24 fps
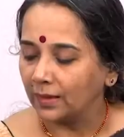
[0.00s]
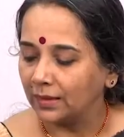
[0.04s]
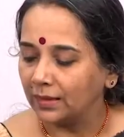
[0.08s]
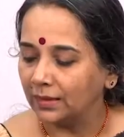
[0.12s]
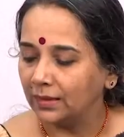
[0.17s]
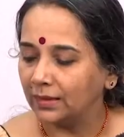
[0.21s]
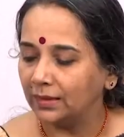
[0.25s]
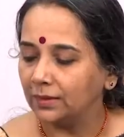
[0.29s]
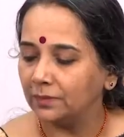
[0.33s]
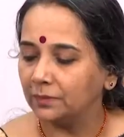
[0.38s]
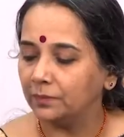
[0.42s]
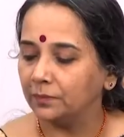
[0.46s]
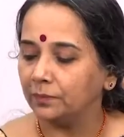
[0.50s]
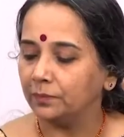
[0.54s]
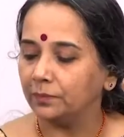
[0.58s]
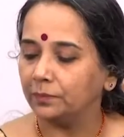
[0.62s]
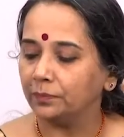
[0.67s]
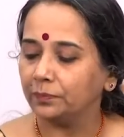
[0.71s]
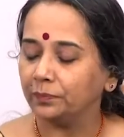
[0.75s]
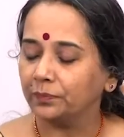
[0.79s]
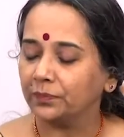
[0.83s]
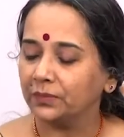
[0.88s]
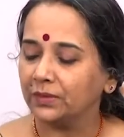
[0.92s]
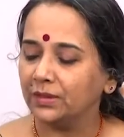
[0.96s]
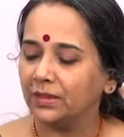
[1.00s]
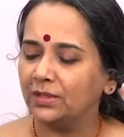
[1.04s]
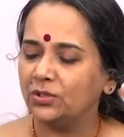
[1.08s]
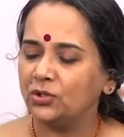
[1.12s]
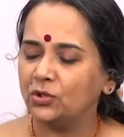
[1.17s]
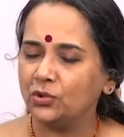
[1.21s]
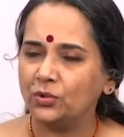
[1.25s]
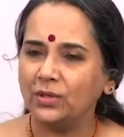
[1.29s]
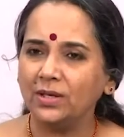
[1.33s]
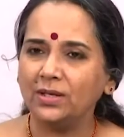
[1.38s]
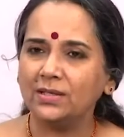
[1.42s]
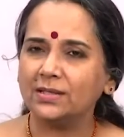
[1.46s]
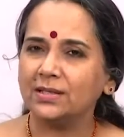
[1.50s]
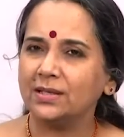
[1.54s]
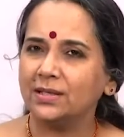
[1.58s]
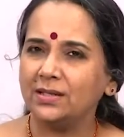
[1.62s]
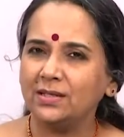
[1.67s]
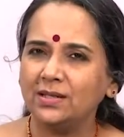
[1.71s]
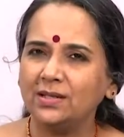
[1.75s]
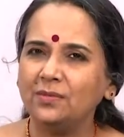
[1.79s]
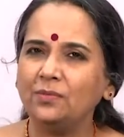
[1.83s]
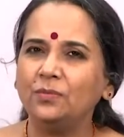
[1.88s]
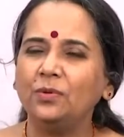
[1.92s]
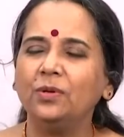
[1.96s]
um, in today's
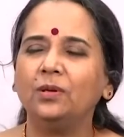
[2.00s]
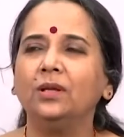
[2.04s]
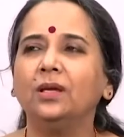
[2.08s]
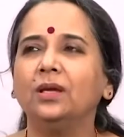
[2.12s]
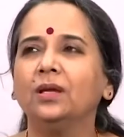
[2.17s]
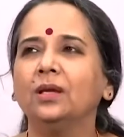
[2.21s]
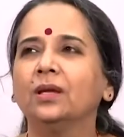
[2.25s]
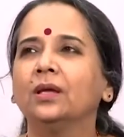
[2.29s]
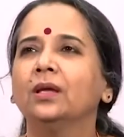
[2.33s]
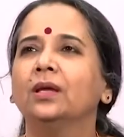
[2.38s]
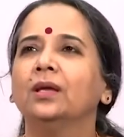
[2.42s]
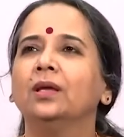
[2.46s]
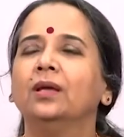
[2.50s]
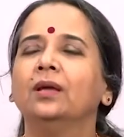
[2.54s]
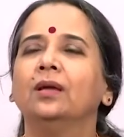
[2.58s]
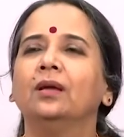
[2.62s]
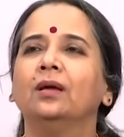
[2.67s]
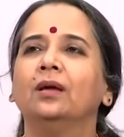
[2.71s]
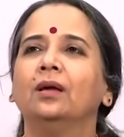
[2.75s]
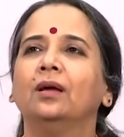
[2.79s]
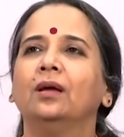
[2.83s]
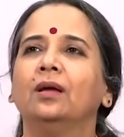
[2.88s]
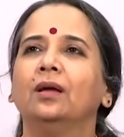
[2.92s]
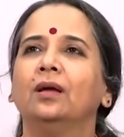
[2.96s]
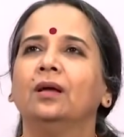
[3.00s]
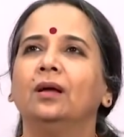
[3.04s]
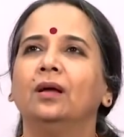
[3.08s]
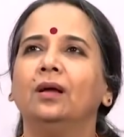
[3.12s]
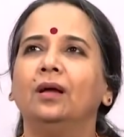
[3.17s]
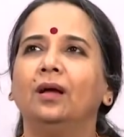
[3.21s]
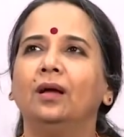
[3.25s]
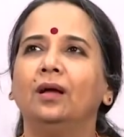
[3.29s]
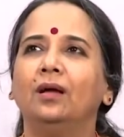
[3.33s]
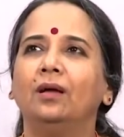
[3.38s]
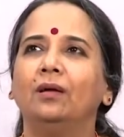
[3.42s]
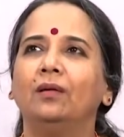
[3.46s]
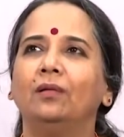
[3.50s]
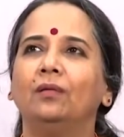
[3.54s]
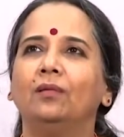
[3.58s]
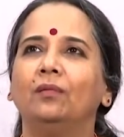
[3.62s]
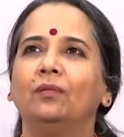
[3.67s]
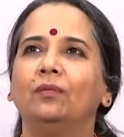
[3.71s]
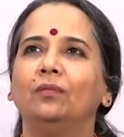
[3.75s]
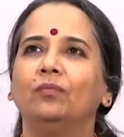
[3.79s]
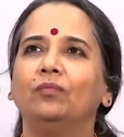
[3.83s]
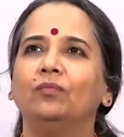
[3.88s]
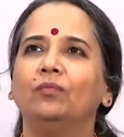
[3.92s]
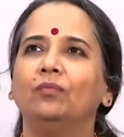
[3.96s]
contemporary uh,
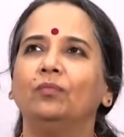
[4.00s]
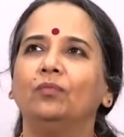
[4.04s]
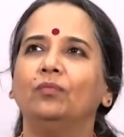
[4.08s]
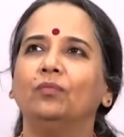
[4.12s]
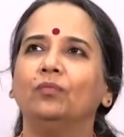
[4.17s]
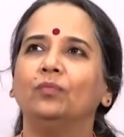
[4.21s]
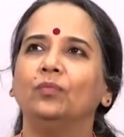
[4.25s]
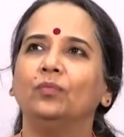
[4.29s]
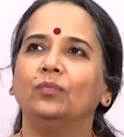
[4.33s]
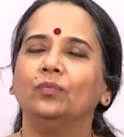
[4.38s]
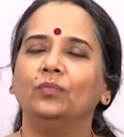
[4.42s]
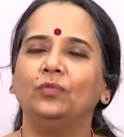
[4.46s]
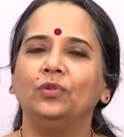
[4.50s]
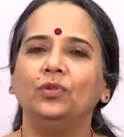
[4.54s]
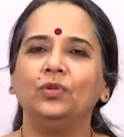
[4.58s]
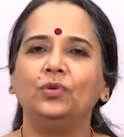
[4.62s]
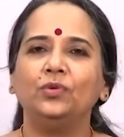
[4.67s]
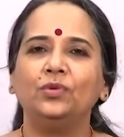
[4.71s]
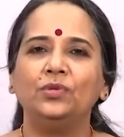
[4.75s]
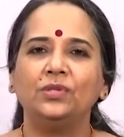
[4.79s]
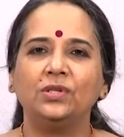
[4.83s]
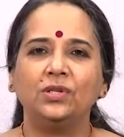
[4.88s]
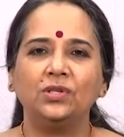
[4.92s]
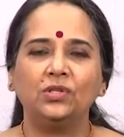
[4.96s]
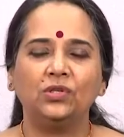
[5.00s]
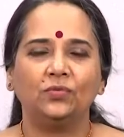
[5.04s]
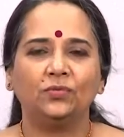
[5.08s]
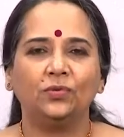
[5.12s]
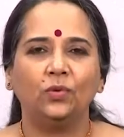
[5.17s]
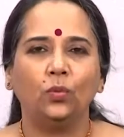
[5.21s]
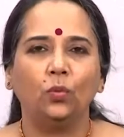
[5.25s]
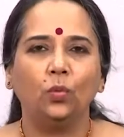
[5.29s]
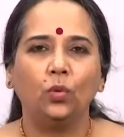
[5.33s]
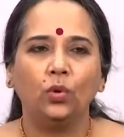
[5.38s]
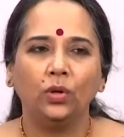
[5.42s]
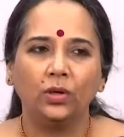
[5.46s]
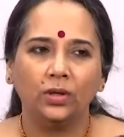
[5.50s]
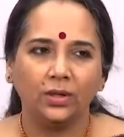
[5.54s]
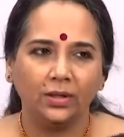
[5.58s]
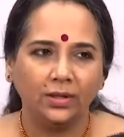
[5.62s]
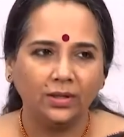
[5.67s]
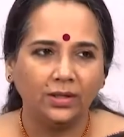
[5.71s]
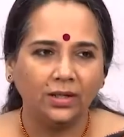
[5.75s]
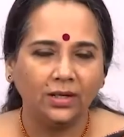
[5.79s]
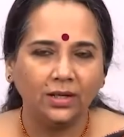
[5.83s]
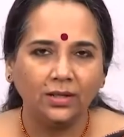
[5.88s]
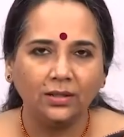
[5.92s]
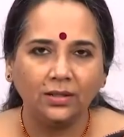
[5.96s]
usage of the
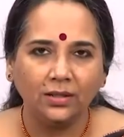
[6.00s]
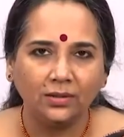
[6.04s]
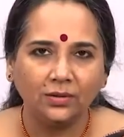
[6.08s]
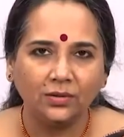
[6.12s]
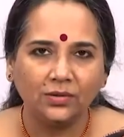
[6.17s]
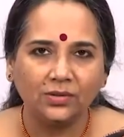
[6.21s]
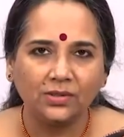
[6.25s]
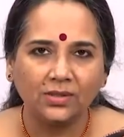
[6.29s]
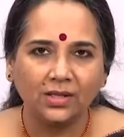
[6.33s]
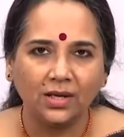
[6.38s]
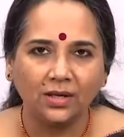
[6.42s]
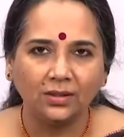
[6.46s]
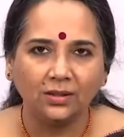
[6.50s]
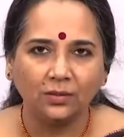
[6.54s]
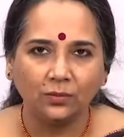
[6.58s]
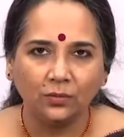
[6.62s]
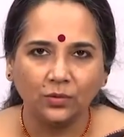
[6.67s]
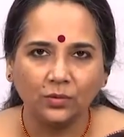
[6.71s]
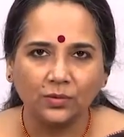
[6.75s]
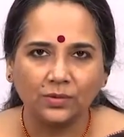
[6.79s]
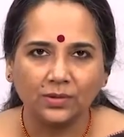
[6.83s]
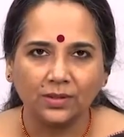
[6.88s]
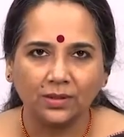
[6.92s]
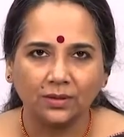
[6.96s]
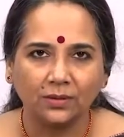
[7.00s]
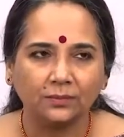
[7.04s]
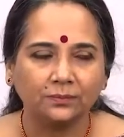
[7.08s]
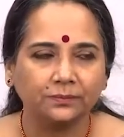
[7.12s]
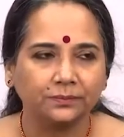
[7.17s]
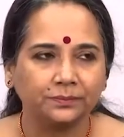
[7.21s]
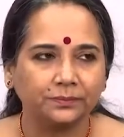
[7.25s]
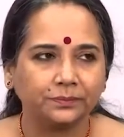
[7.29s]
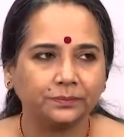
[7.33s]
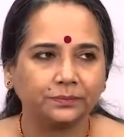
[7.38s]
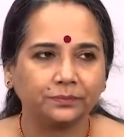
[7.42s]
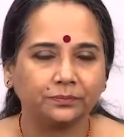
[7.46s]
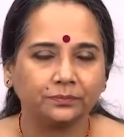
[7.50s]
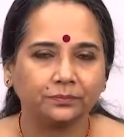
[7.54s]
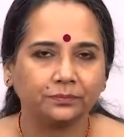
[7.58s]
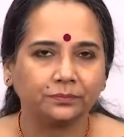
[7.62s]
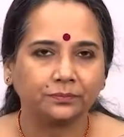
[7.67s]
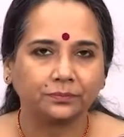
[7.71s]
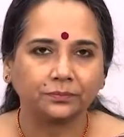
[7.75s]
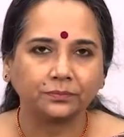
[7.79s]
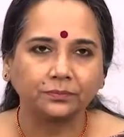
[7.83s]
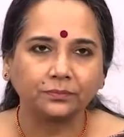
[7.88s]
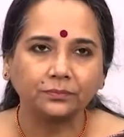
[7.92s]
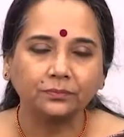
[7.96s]
word in Hindustani music,
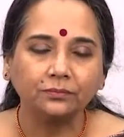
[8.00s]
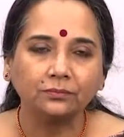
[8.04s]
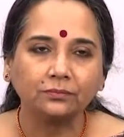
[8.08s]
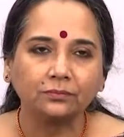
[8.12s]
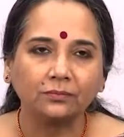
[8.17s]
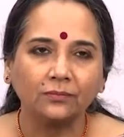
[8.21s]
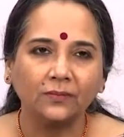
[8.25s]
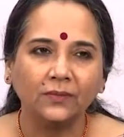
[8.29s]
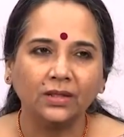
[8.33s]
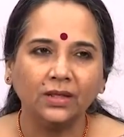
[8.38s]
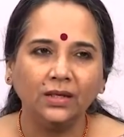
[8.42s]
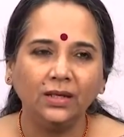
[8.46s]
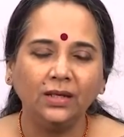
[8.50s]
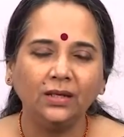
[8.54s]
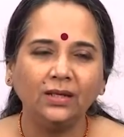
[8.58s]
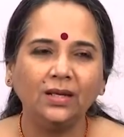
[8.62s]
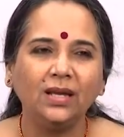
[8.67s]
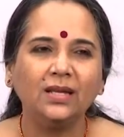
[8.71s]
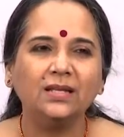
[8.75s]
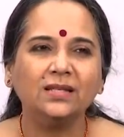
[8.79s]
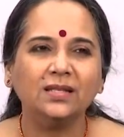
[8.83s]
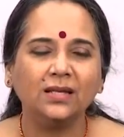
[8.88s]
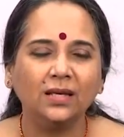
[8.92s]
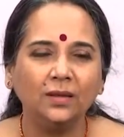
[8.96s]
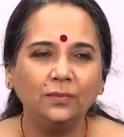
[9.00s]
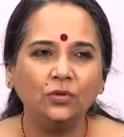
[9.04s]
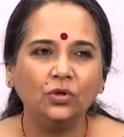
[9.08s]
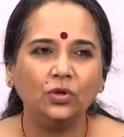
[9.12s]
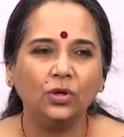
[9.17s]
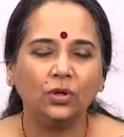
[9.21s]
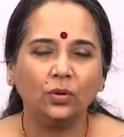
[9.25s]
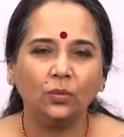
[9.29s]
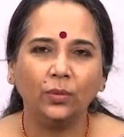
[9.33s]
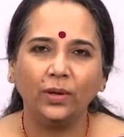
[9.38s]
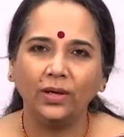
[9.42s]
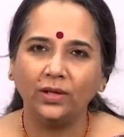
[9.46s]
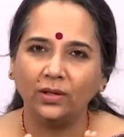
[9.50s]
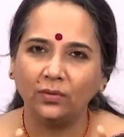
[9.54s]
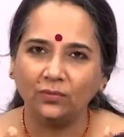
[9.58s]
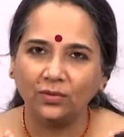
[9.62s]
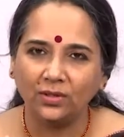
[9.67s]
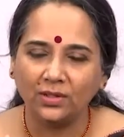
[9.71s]
it has come to acquire a